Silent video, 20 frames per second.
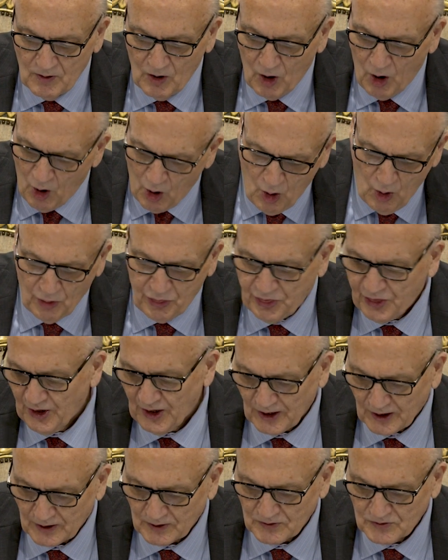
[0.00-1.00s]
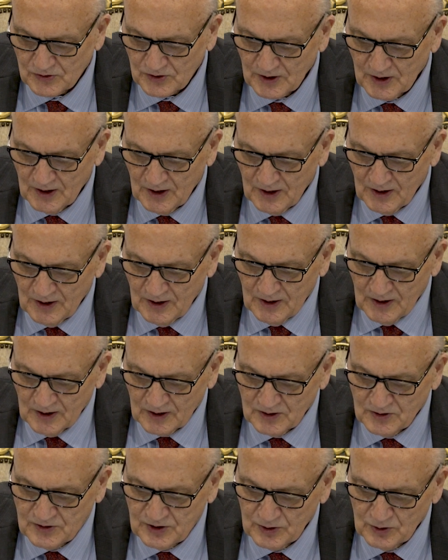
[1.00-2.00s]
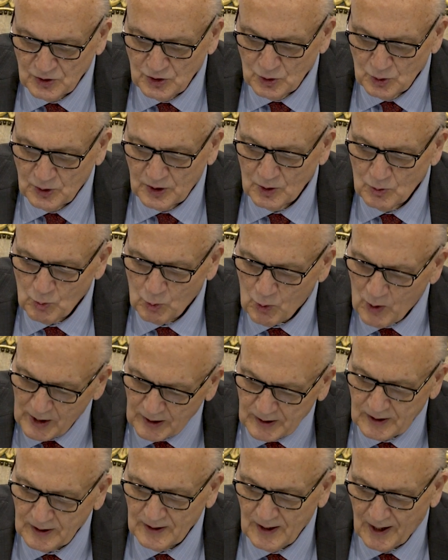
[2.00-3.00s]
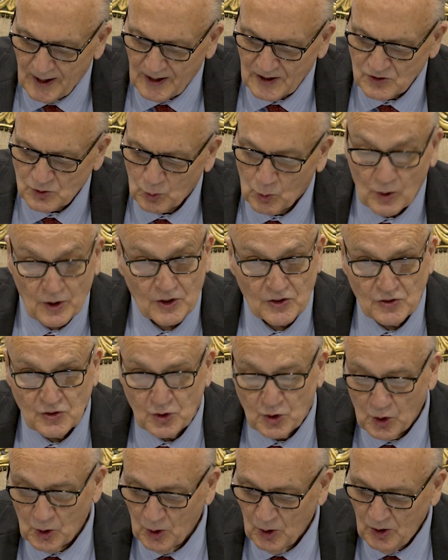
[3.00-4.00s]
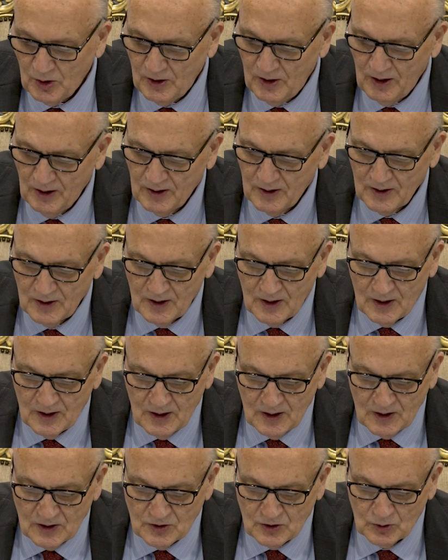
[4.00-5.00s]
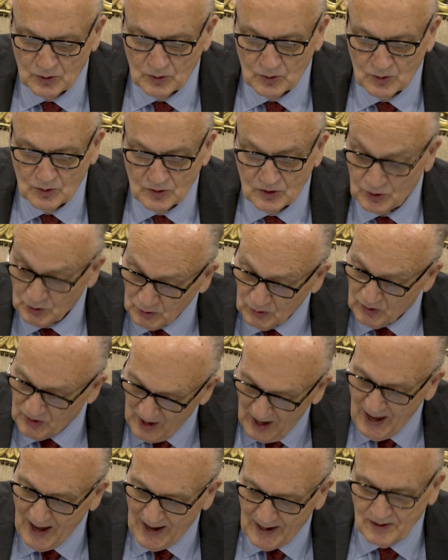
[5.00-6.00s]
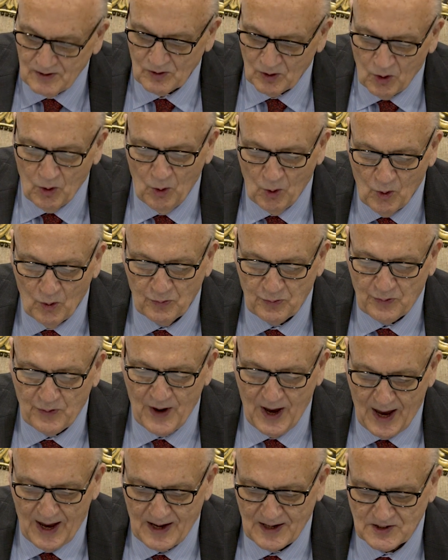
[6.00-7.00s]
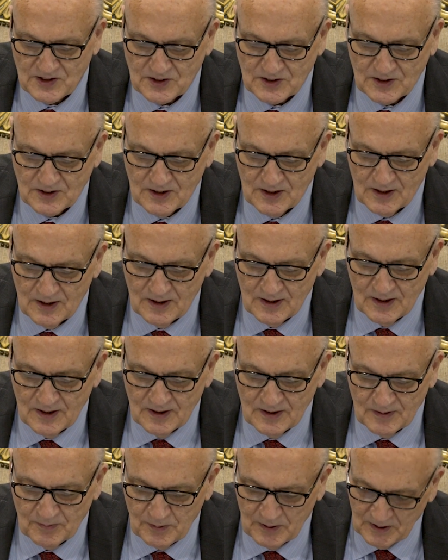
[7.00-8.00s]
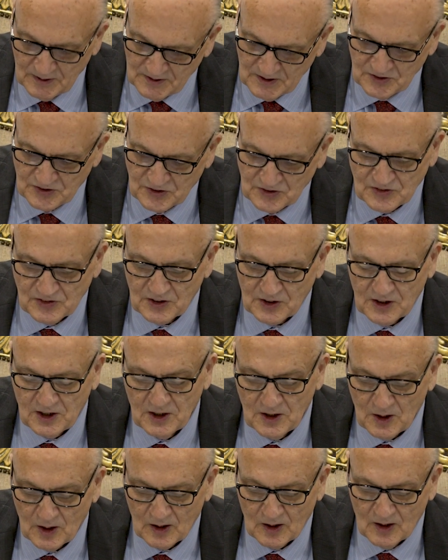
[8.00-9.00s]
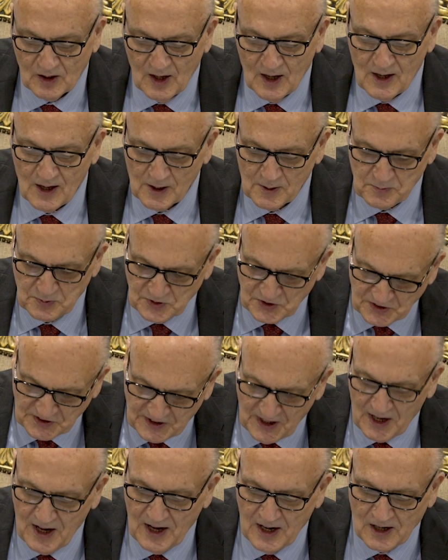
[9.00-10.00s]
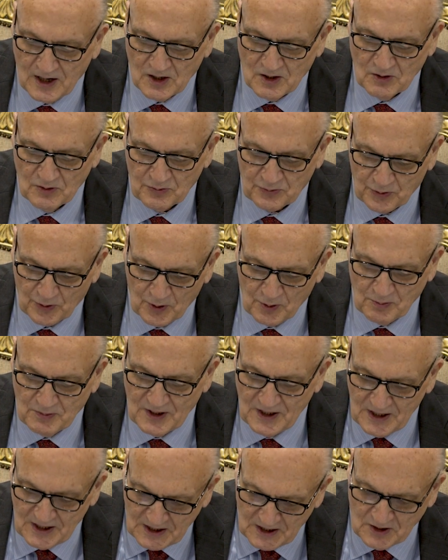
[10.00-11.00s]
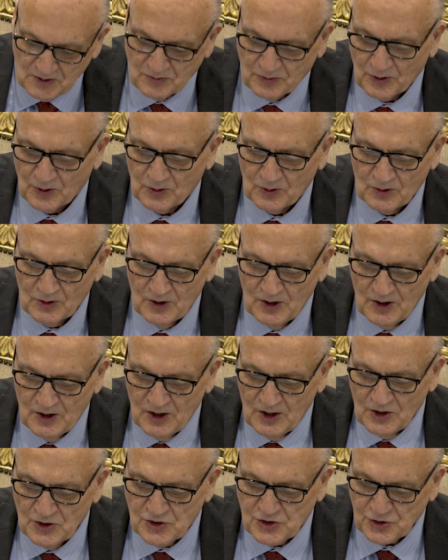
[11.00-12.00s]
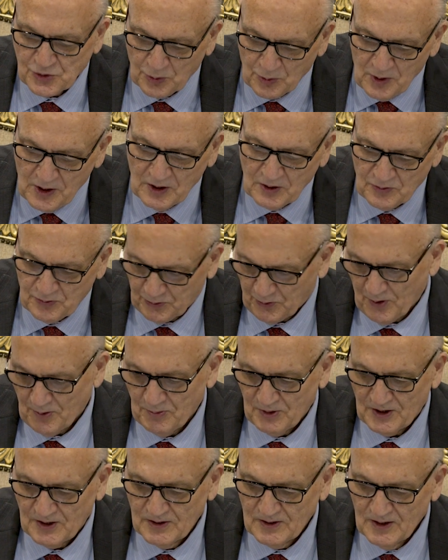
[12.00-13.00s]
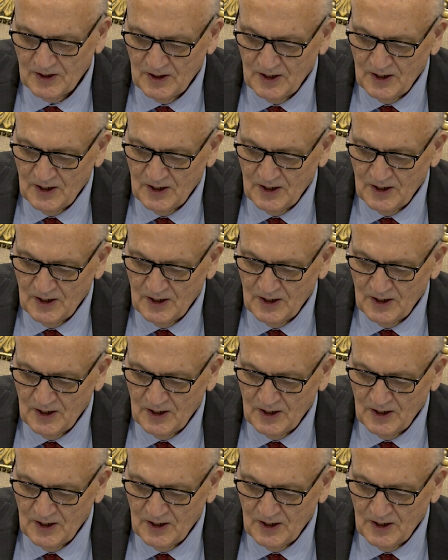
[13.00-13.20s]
all things until you can recognize what is good, to that hold fast." And this is the key. "Abstain from evil, shrink from it,